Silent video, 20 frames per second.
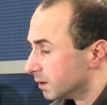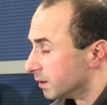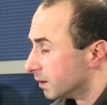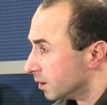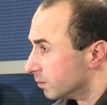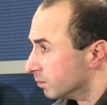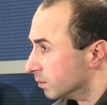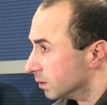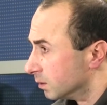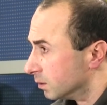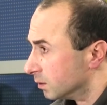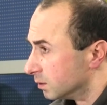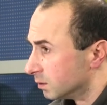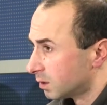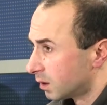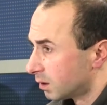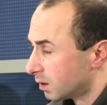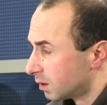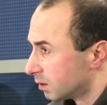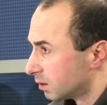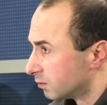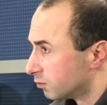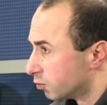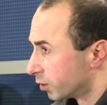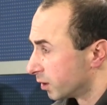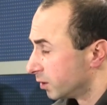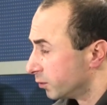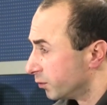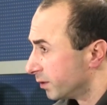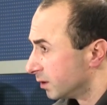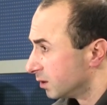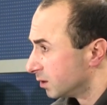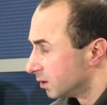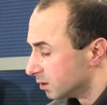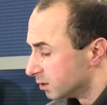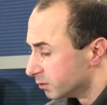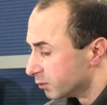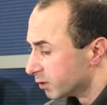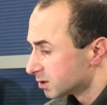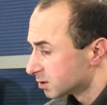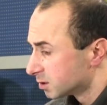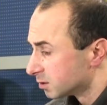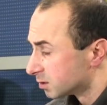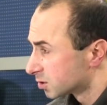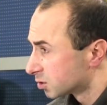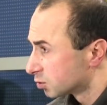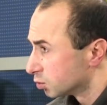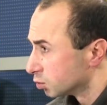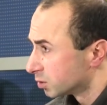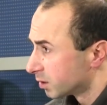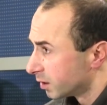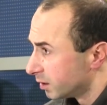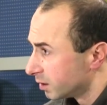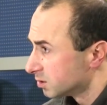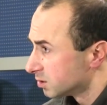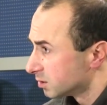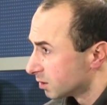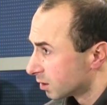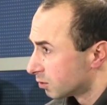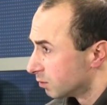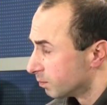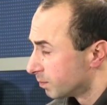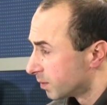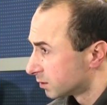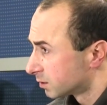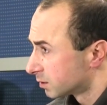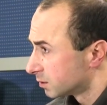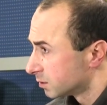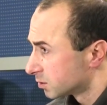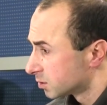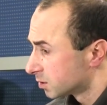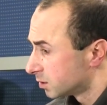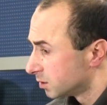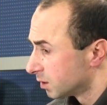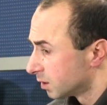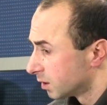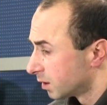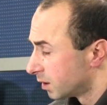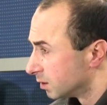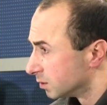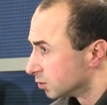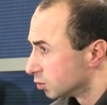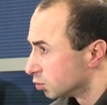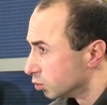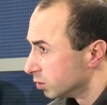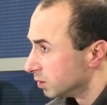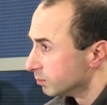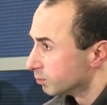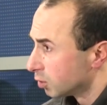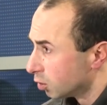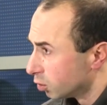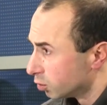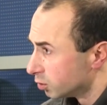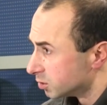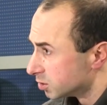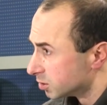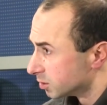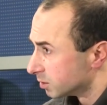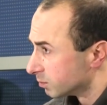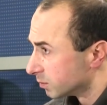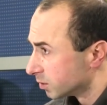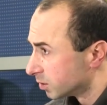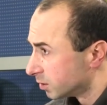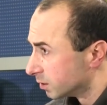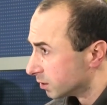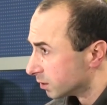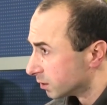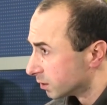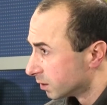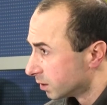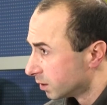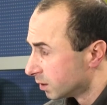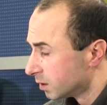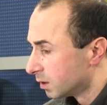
enable foreign investors to take their compatriots here and to employ them here.